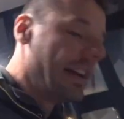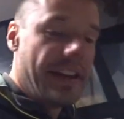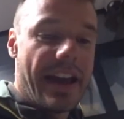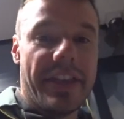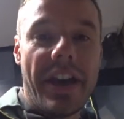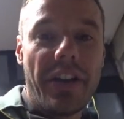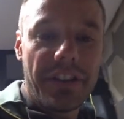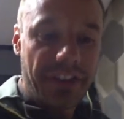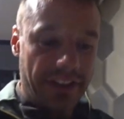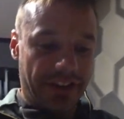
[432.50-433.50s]
Yeah, now the
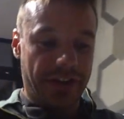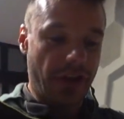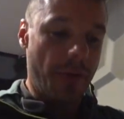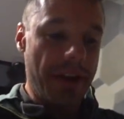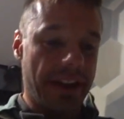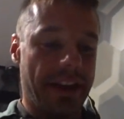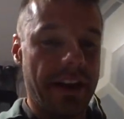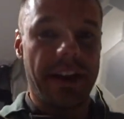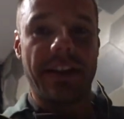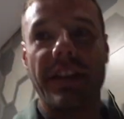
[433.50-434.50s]
taxi is coming
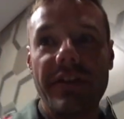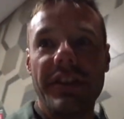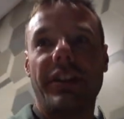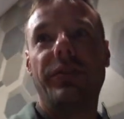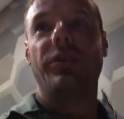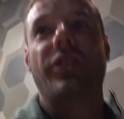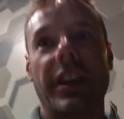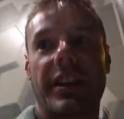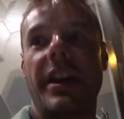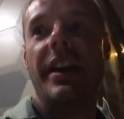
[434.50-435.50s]
in the evening to
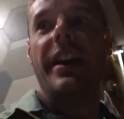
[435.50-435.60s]
check